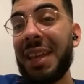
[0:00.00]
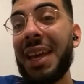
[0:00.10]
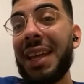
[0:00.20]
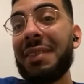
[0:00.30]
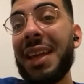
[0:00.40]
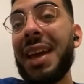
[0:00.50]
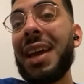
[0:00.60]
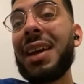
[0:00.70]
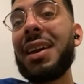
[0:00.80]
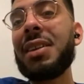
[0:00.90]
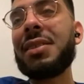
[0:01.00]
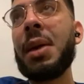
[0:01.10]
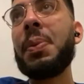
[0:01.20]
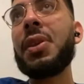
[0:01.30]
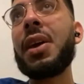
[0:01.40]
if they
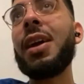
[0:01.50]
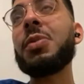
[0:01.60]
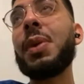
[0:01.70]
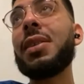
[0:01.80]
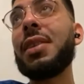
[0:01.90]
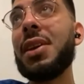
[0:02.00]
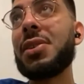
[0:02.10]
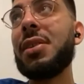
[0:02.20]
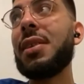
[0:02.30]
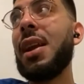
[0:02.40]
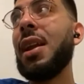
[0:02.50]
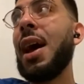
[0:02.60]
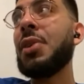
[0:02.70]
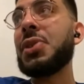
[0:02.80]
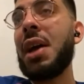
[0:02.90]
temper their expectations and
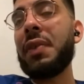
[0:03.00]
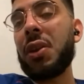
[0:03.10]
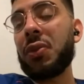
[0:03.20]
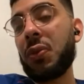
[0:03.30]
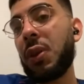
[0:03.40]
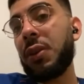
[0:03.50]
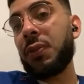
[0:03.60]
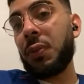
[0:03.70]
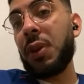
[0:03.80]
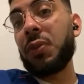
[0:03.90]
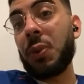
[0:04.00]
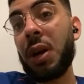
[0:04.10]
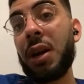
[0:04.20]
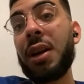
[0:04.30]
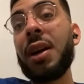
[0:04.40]
allow Xavi to do his
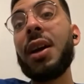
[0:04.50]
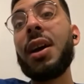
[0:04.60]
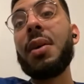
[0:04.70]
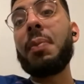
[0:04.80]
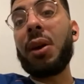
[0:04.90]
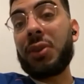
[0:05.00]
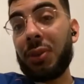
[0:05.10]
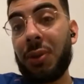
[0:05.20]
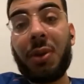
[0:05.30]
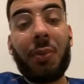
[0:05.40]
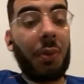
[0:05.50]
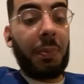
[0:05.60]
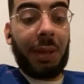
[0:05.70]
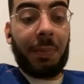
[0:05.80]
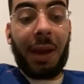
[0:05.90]
work, Barcelona will
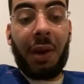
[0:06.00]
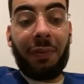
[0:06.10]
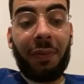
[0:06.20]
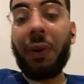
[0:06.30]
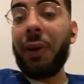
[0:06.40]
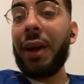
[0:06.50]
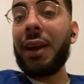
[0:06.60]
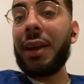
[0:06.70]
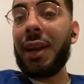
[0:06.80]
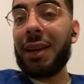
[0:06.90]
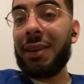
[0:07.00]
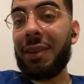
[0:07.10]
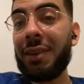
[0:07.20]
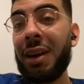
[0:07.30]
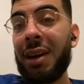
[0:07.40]
be better for it
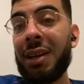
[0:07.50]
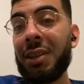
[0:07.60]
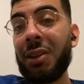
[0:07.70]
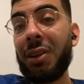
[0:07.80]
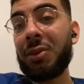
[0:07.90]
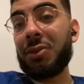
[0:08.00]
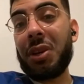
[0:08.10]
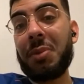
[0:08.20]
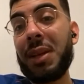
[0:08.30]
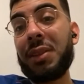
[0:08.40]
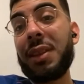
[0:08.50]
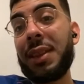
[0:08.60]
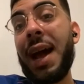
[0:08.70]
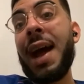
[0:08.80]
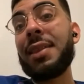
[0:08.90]
in the long term.
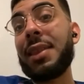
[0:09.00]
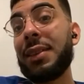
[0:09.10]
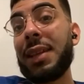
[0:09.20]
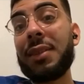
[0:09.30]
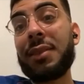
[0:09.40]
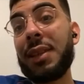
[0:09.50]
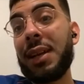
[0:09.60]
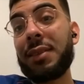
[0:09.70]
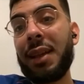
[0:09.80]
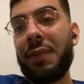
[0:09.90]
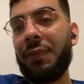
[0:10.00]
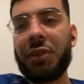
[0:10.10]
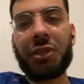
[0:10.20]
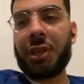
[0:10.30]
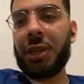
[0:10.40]
I think that's for
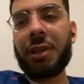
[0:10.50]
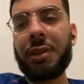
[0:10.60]
sure.